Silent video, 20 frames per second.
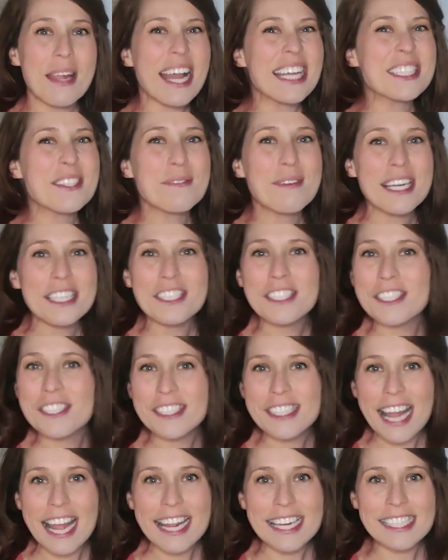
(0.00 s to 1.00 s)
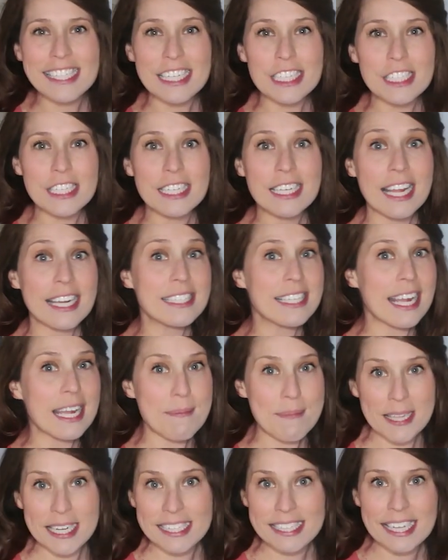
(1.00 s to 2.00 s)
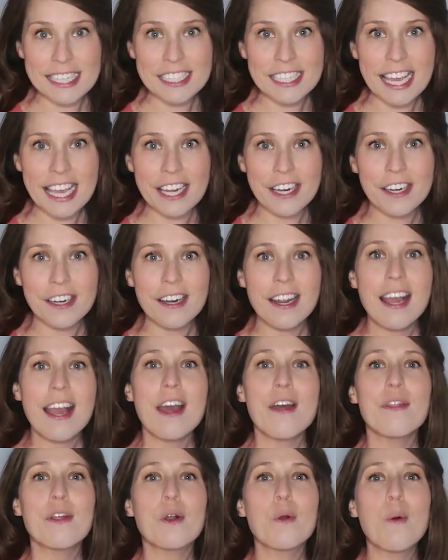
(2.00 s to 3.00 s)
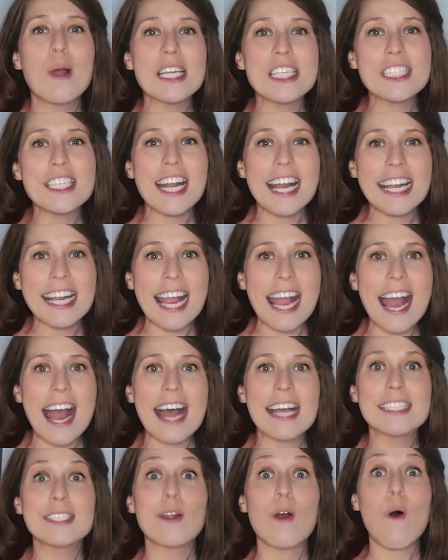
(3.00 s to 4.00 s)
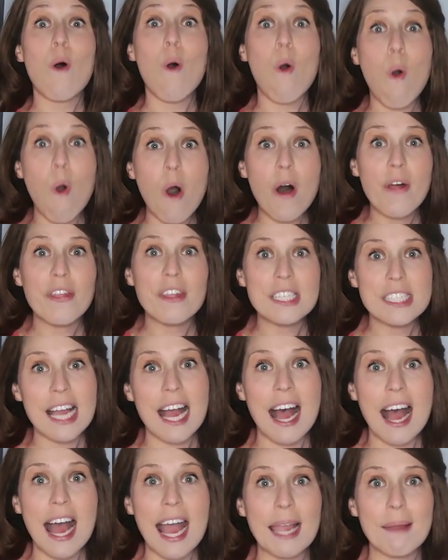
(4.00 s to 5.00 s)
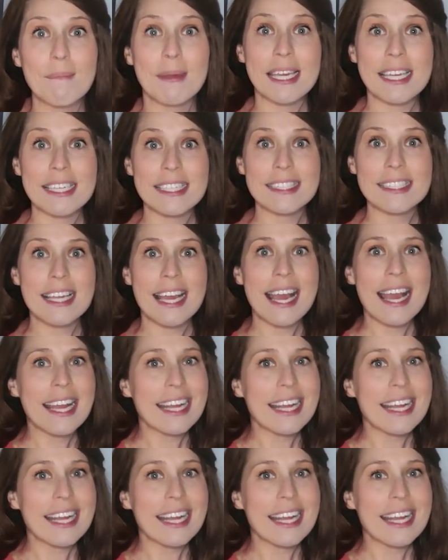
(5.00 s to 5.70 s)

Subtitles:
As a registered dietitian and diabetes educator, the question I get asked all the time is,